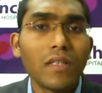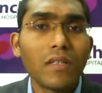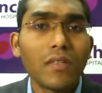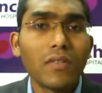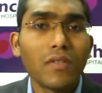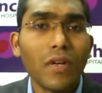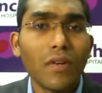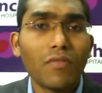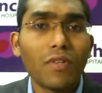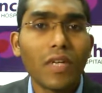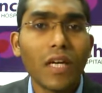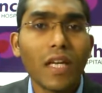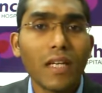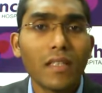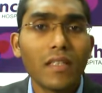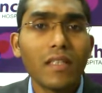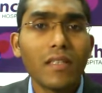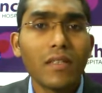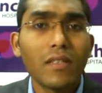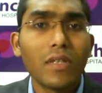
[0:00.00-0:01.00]
You have to collect
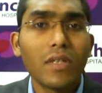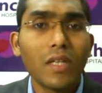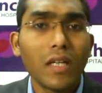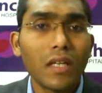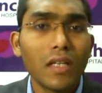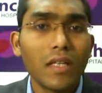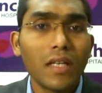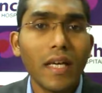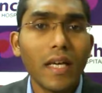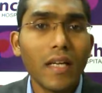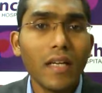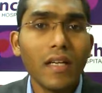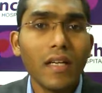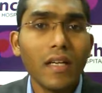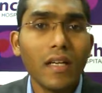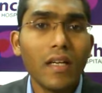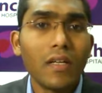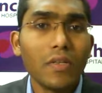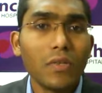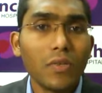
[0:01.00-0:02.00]
the total day
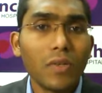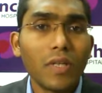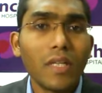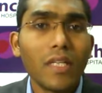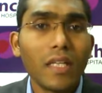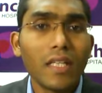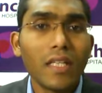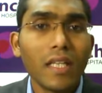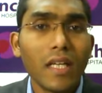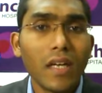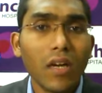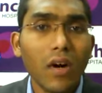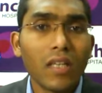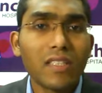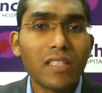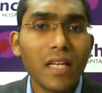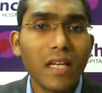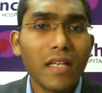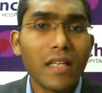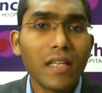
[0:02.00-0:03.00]
urine in a
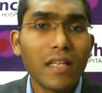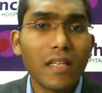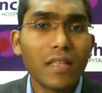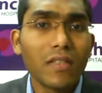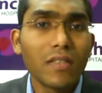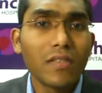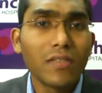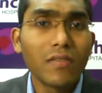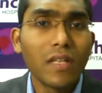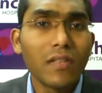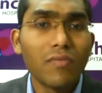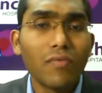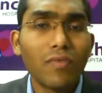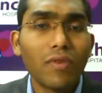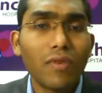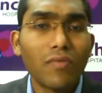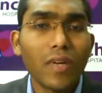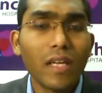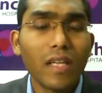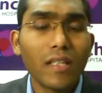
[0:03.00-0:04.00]
large container, usually
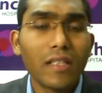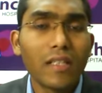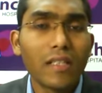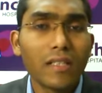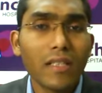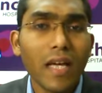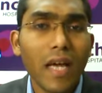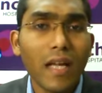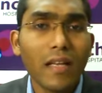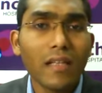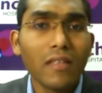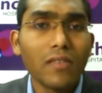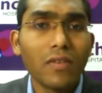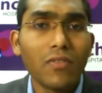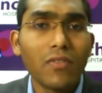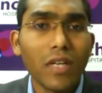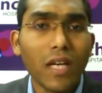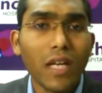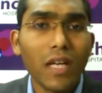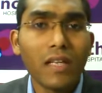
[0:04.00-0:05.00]
4-5 liters can. You have
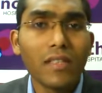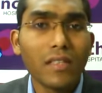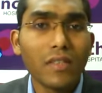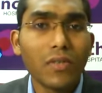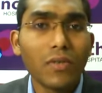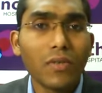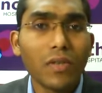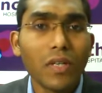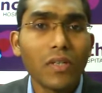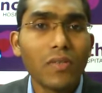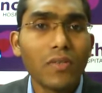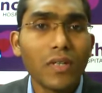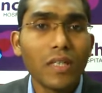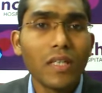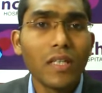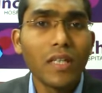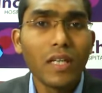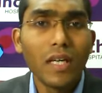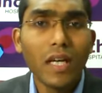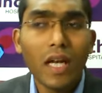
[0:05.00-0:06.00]
to collect the total urine
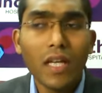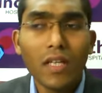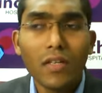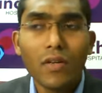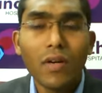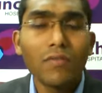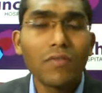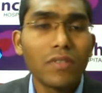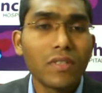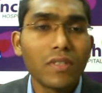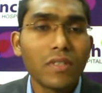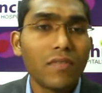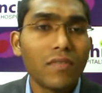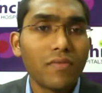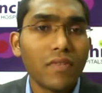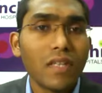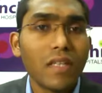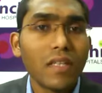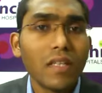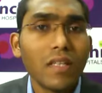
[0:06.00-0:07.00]
and you have to send
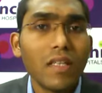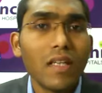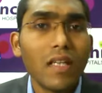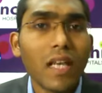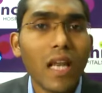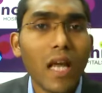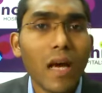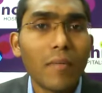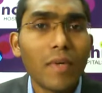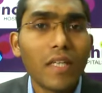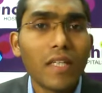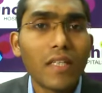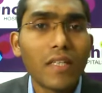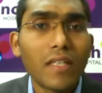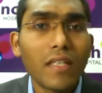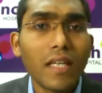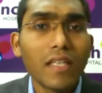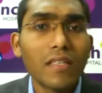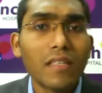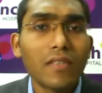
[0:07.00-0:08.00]
for laboratory
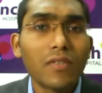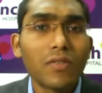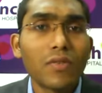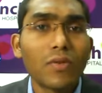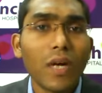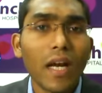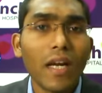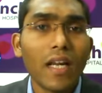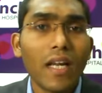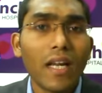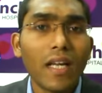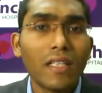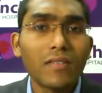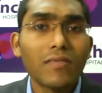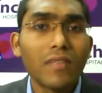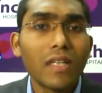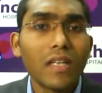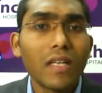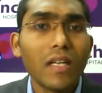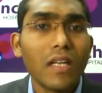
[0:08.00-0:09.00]
test to analyze
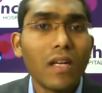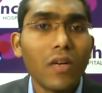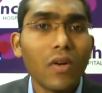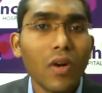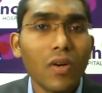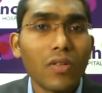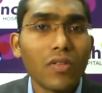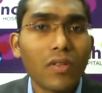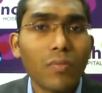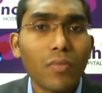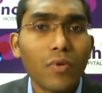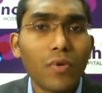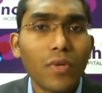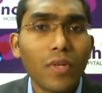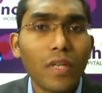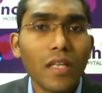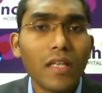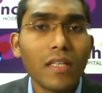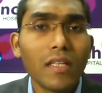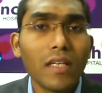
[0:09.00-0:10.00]
for loss of
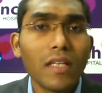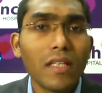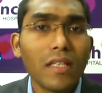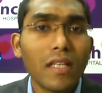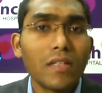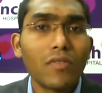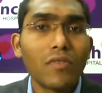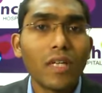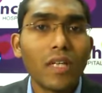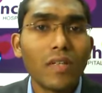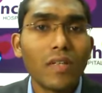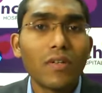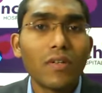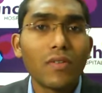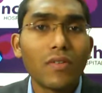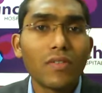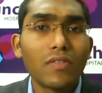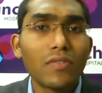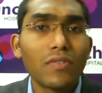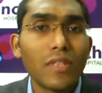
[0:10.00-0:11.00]
protein in a 24
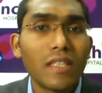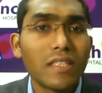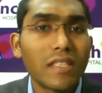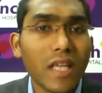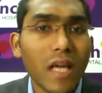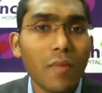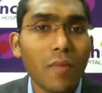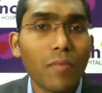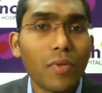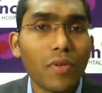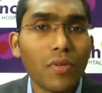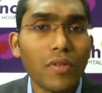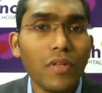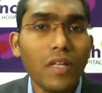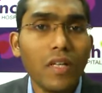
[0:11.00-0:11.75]
hours urine sample.